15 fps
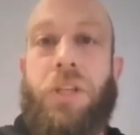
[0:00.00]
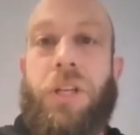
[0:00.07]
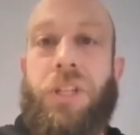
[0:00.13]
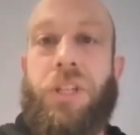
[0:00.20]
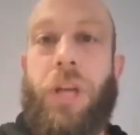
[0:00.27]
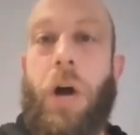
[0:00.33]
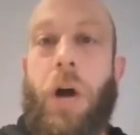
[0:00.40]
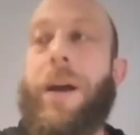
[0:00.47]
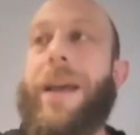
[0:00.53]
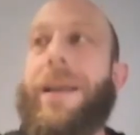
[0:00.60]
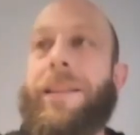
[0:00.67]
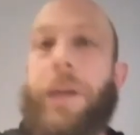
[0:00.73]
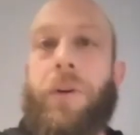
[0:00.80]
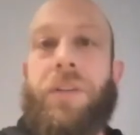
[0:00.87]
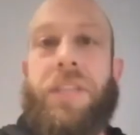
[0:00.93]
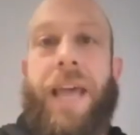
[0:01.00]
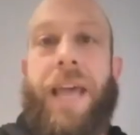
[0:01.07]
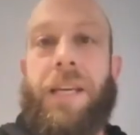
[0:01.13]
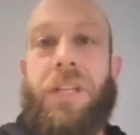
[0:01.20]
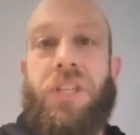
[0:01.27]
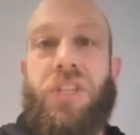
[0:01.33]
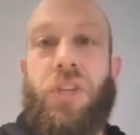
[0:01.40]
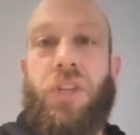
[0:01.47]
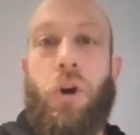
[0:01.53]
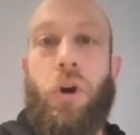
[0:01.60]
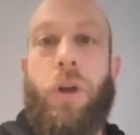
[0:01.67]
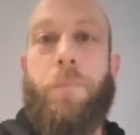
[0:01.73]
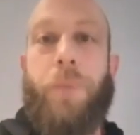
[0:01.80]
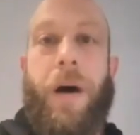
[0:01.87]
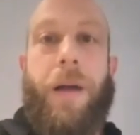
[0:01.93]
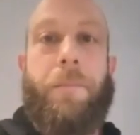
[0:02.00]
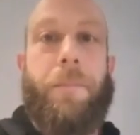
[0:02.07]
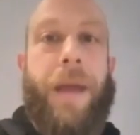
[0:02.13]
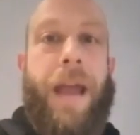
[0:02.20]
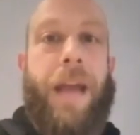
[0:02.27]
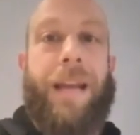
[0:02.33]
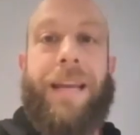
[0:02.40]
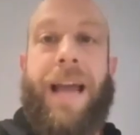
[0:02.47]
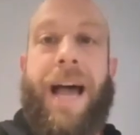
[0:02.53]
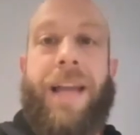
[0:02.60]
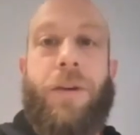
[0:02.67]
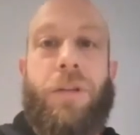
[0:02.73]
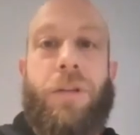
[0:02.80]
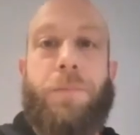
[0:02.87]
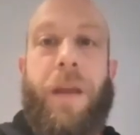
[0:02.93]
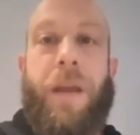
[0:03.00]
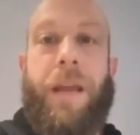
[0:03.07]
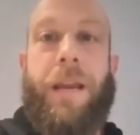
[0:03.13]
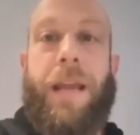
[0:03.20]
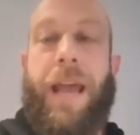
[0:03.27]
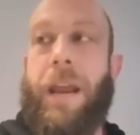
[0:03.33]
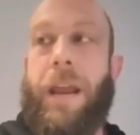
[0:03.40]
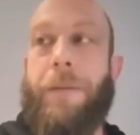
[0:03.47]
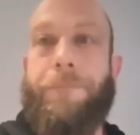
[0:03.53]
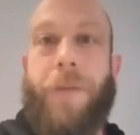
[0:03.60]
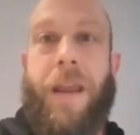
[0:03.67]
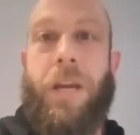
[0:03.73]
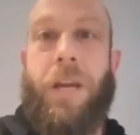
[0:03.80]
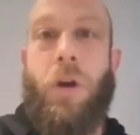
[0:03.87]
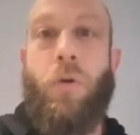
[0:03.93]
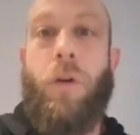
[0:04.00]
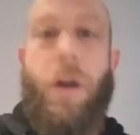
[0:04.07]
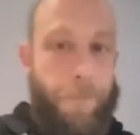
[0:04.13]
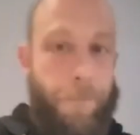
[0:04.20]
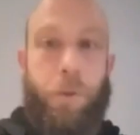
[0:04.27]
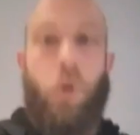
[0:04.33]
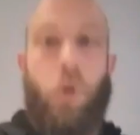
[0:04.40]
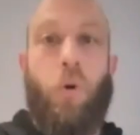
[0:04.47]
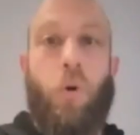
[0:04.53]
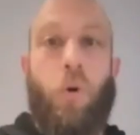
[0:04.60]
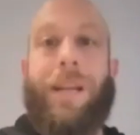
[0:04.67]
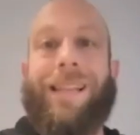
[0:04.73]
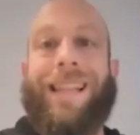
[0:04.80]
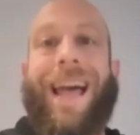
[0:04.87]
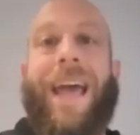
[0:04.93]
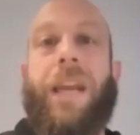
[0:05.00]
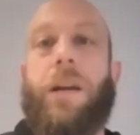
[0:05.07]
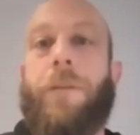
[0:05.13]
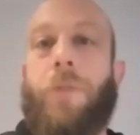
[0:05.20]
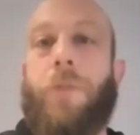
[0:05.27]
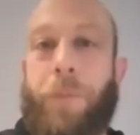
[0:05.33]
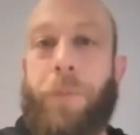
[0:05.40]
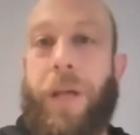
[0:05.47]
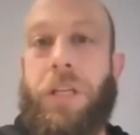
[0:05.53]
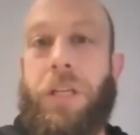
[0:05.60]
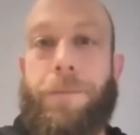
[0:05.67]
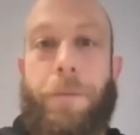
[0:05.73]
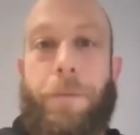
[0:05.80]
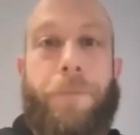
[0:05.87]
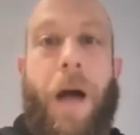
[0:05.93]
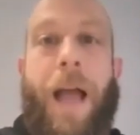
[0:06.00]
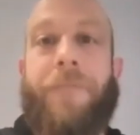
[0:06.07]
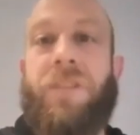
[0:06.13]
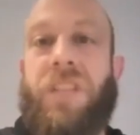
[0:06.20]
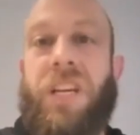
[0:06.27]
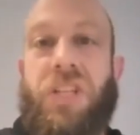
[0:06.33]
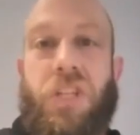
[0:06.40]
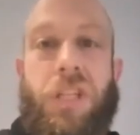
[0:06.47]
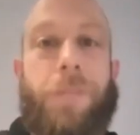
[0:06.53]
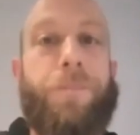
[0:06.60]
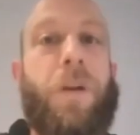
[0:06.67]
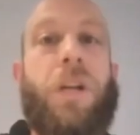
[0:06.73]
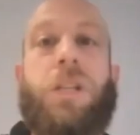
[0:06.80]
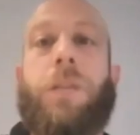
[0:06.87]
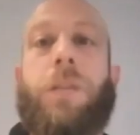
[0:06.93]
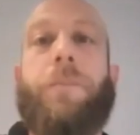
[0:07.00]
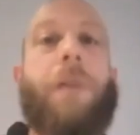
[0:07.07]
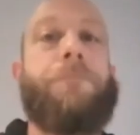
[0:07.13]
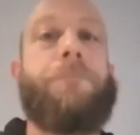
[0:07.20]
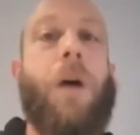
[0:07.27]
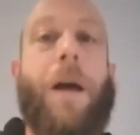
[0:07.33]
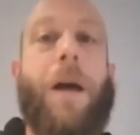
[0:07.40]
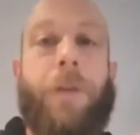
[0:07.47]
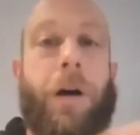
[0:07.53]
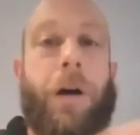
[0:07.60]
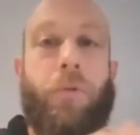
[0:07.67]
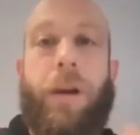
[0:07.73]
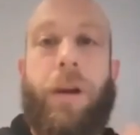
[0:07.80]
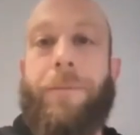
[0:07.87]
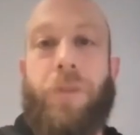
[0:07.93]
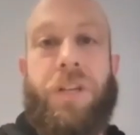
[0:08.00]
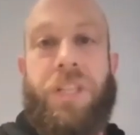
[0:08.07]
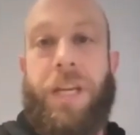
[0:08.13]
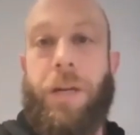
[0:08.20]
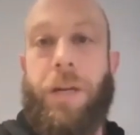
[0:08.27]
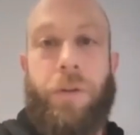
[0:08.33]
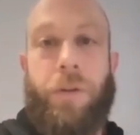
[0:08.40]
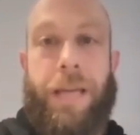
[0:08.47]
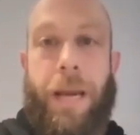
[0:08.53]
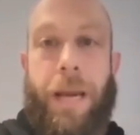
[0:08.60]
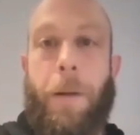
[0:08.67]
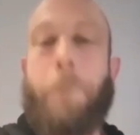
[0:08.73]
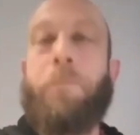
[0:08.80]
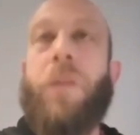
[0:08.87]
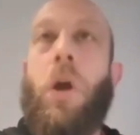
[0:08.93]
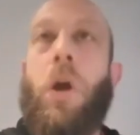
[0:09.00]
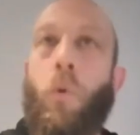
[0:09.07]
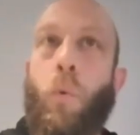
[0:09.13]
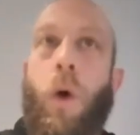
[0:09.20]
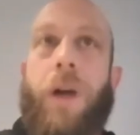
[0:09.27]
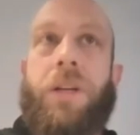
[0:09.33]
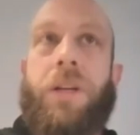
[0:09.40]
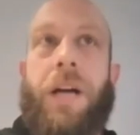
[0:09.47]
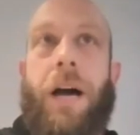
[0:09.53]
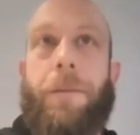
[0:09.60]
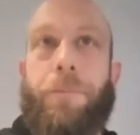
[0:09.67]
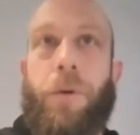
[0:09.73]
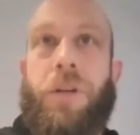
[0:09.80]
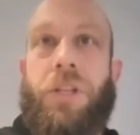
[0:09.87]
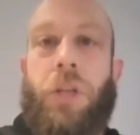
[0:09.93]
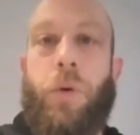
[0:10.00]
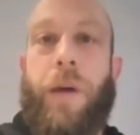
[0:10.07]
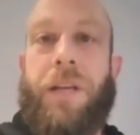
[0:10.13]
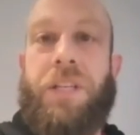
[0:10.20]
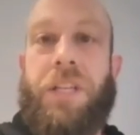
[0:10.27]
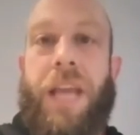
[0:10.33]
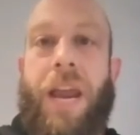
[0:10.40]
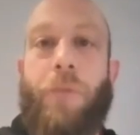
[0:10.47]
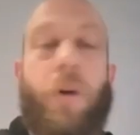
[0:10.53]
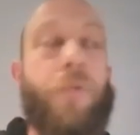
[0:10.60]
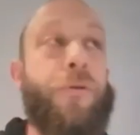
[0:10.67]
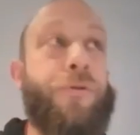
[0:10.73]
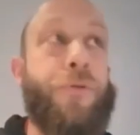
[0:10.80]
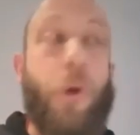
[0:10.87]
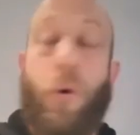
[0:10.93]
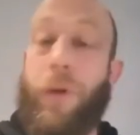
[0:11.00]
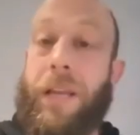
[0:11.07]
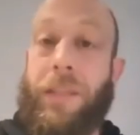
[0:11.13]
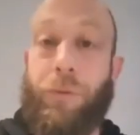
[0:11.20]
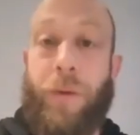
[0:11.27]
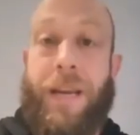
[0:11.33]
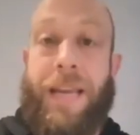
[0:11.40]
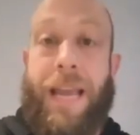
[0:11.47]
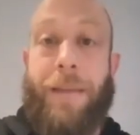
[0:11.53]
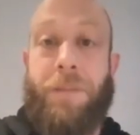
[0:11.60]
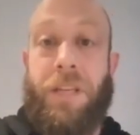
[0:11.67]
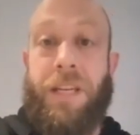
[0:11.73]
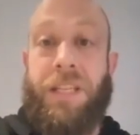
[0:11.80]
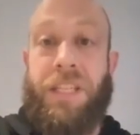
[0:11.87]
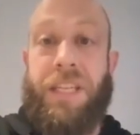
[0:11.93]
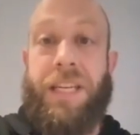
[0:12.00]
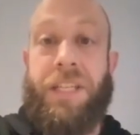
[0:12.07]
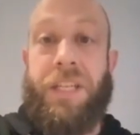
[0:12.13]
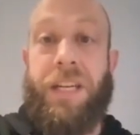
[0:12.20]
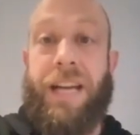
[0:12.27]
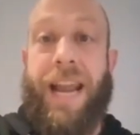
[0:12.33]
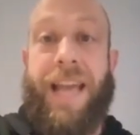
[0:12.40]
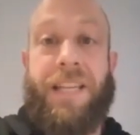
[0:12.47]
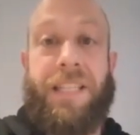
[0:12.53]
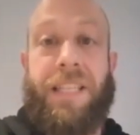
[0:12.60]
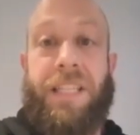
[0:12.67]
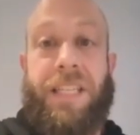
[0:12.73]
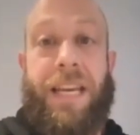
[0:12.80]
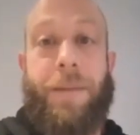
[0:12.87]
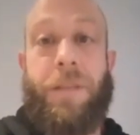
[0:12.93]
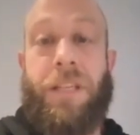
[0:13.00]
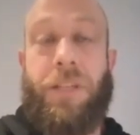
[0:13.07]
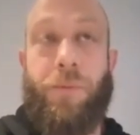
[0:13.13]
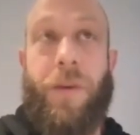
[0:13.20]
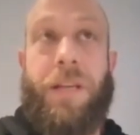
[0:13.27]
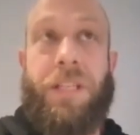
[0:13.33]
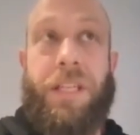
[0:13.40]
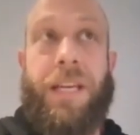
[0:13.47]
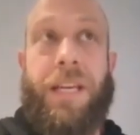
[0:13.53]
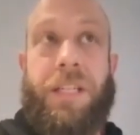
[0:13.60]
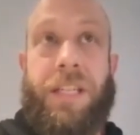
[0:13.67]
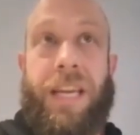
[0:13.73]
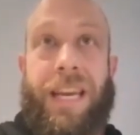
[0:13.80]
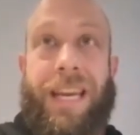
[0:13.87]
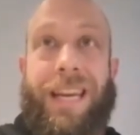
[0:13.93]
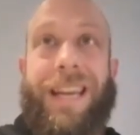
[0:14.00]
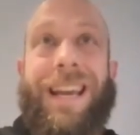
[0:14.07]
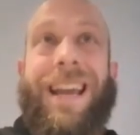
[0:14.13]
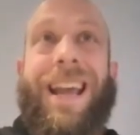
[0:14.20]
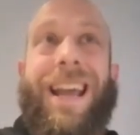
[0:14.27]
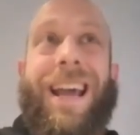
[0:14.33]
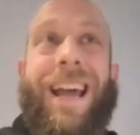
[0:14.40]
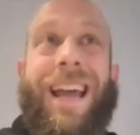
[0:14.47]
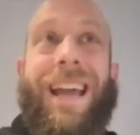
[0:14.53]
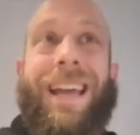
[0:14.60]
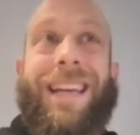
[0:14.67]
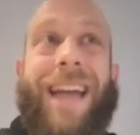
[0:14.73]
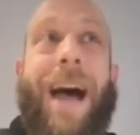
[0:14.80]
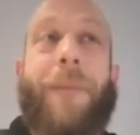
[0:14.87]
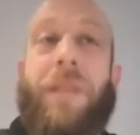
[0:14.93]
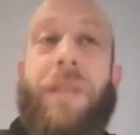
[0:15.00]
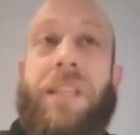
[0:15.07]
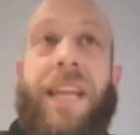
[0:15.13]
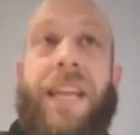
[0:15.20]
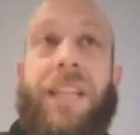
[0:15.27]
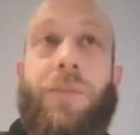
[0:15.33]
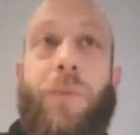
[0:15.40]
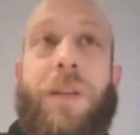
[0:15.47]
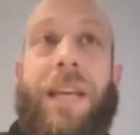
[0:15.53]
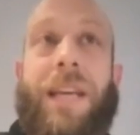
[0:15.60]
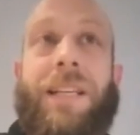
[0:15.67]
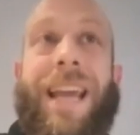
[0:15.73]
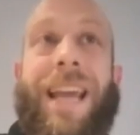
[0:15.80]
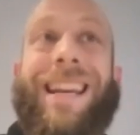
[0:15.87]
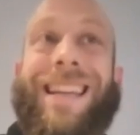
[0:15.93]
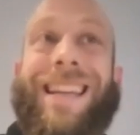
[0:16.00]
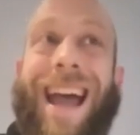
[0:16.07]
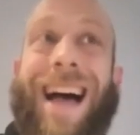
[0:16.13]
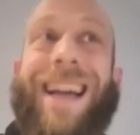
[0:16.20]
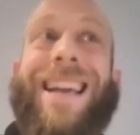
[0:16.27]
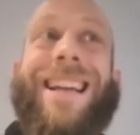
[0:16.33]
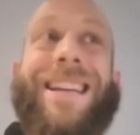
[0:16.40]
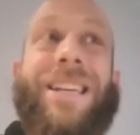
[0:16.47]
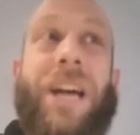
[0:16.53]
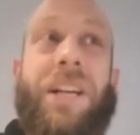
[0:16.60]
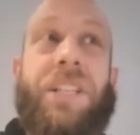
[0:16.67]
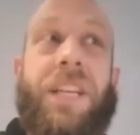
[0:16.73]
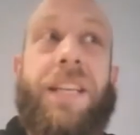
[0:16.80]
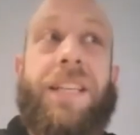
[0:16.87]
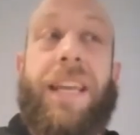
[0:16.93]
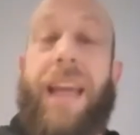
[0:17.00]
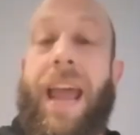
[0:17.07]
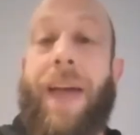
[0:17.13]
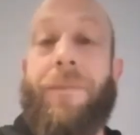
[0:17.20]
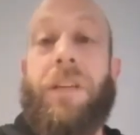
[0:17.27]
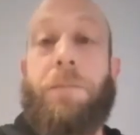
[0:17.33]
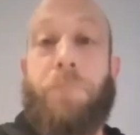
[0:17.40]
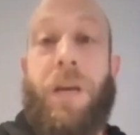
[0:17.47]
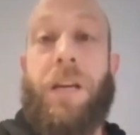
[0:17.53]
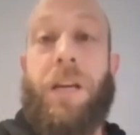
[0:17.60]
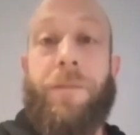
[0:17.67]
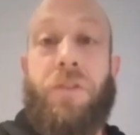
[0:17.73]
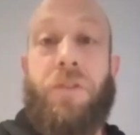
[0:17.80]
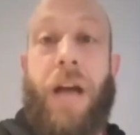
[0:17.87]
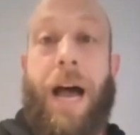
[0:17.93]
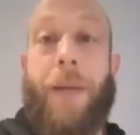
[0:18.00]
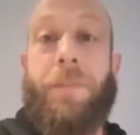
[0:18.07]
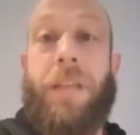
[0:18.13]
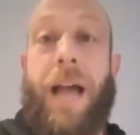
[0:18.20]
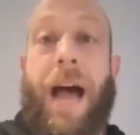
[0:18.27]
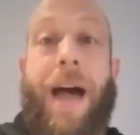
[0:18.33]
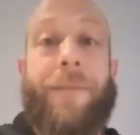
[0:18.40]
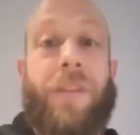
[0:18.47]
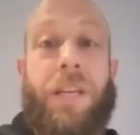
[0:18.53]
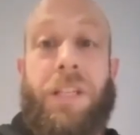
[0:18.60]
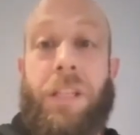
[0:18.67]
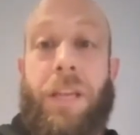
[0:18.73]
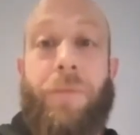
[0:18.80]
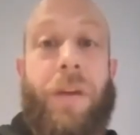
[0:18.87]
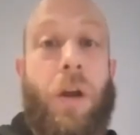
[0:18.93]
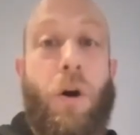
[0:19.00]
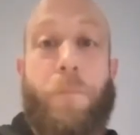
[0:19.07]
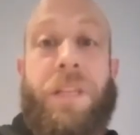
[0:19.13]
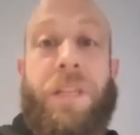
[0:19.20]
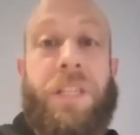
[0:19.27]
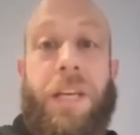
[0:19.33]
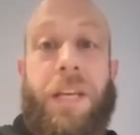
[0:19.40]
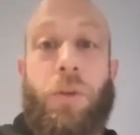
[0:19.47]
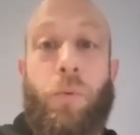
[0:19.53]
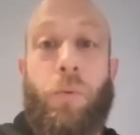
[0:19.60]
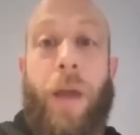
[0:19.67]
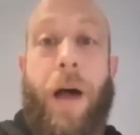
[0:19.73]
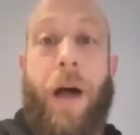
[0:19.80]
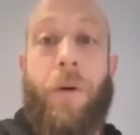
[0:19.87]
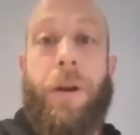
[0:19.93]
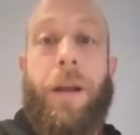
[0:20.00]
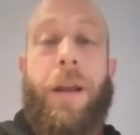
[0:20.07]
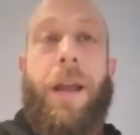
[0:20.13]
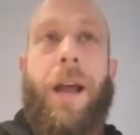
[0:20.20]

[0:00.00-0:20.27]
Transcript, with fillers: And so there's that concern. But man, a guy who's been at FAU, Florida Atlantic of all places, for five seasons, finish above 500 every single year, won Conference USA, won 33 games in a season, and has this team in the Sweet 16. It, common sense would dictate, yeah, Dusty's going to have his pick of jobs. Obviously, obviously, we hope he sticks around.